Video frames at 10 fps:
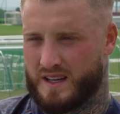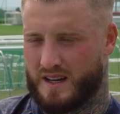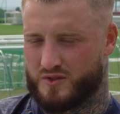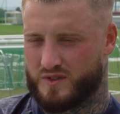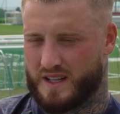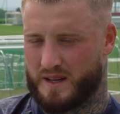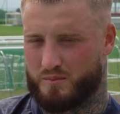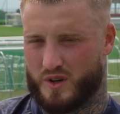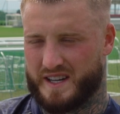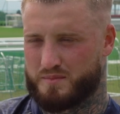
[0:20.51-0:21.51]
I was really
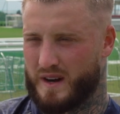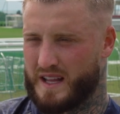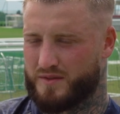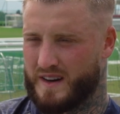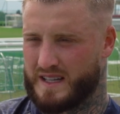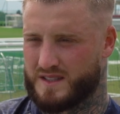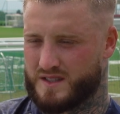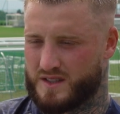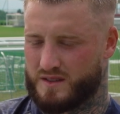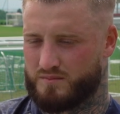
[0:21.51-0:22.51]
embraced by the
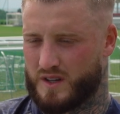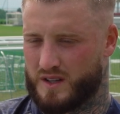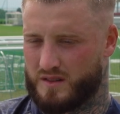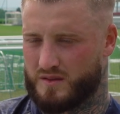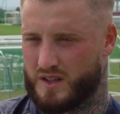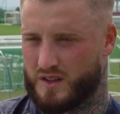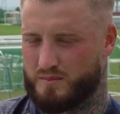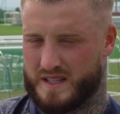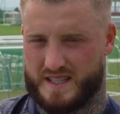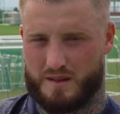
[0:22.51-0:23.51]
fans and
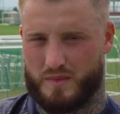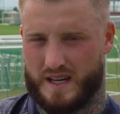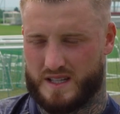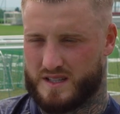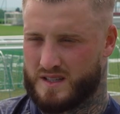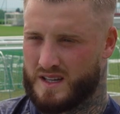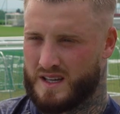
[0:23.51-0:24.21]
my teammates.